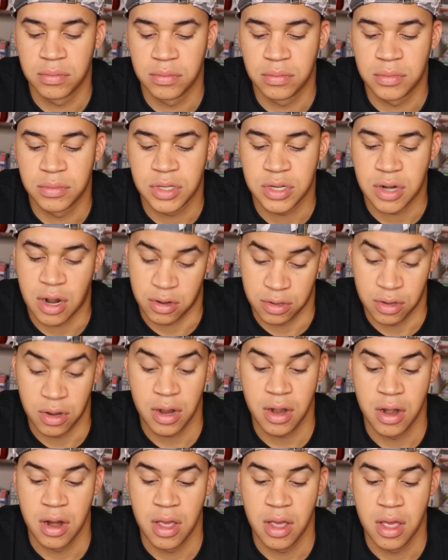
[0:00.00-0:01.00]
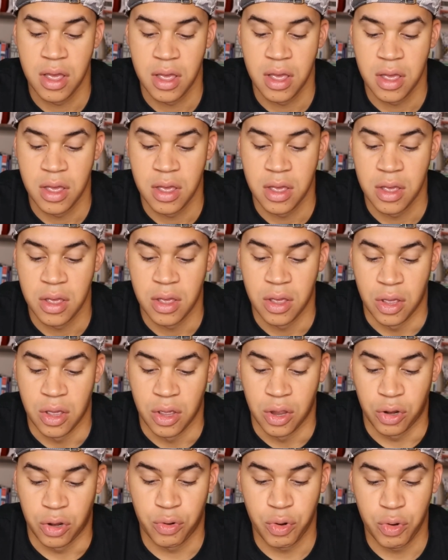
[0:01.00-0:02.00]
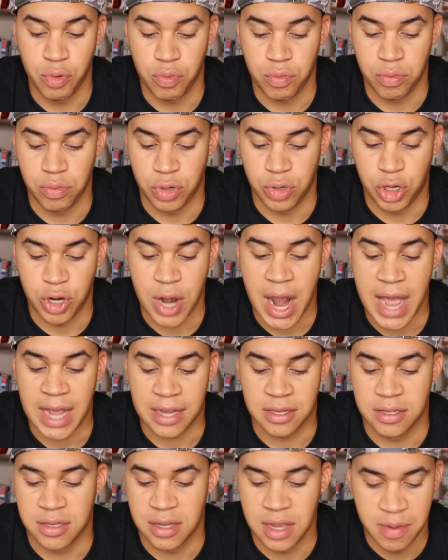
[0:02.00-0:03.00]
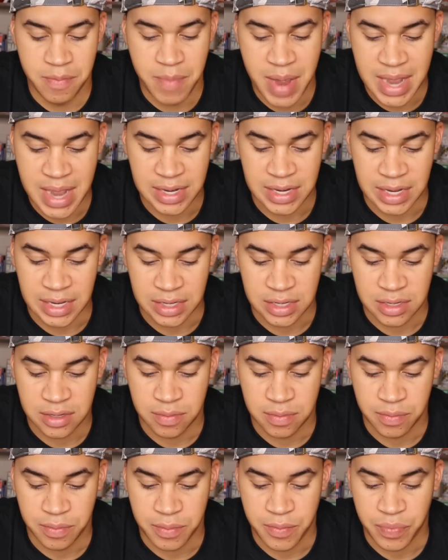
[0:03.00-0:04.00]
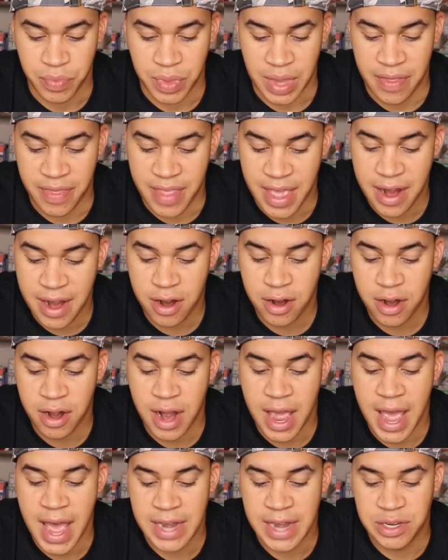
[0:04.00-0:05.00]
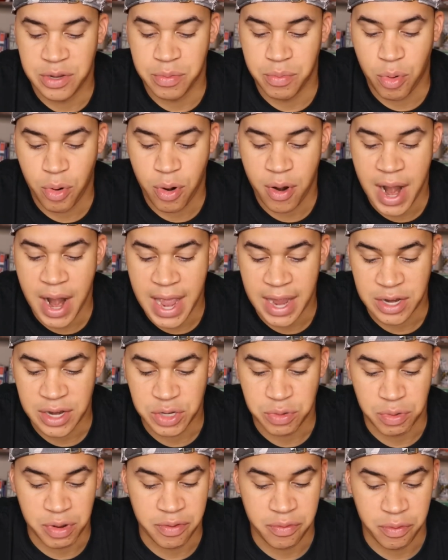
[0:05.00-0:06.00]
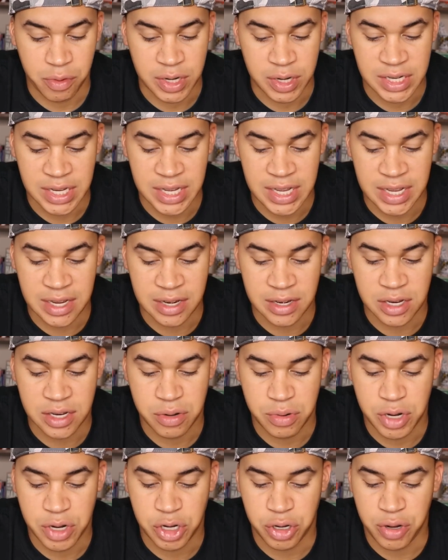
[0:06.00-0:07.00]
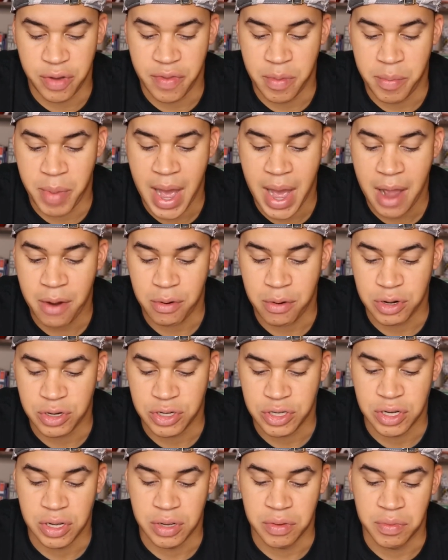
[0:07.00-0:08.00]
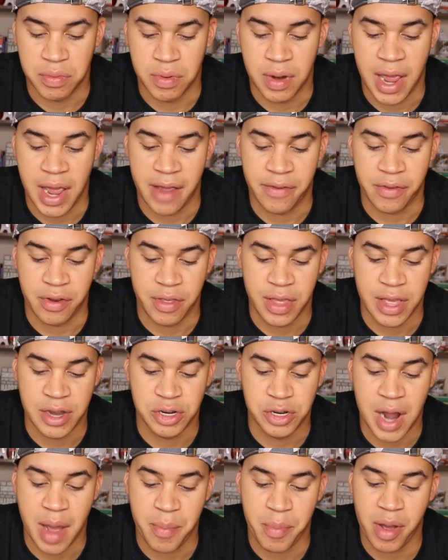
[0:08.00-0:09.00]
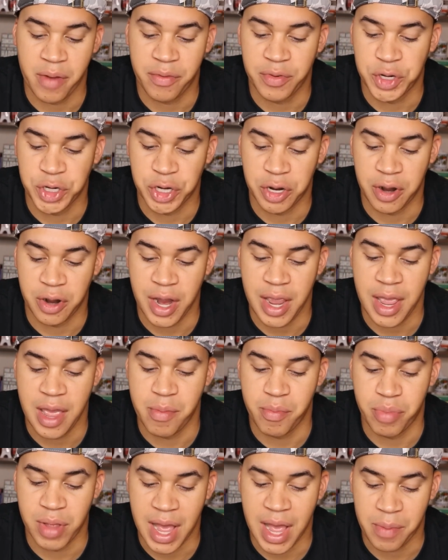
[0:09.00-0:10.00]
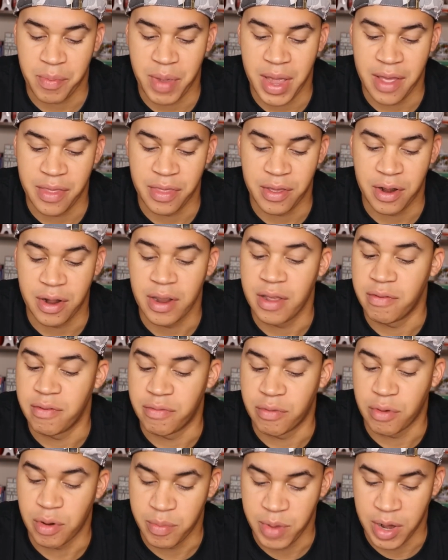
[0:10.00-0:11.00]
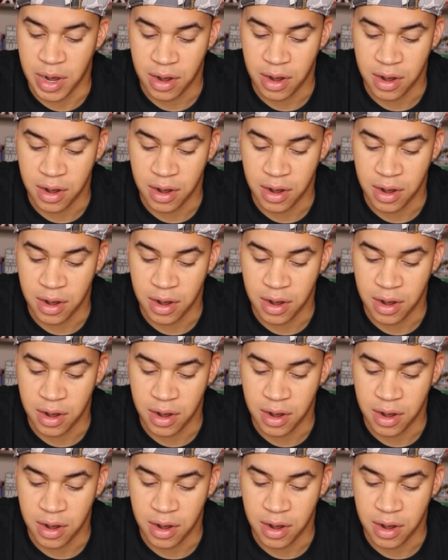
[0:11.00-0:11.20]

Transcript: Star-Lord, Groot, Drax, and Mantis. And they are going to head to Morag in 2014 to retrieve the Power Stone after they drop off Shuri and Black Panther in Vormir.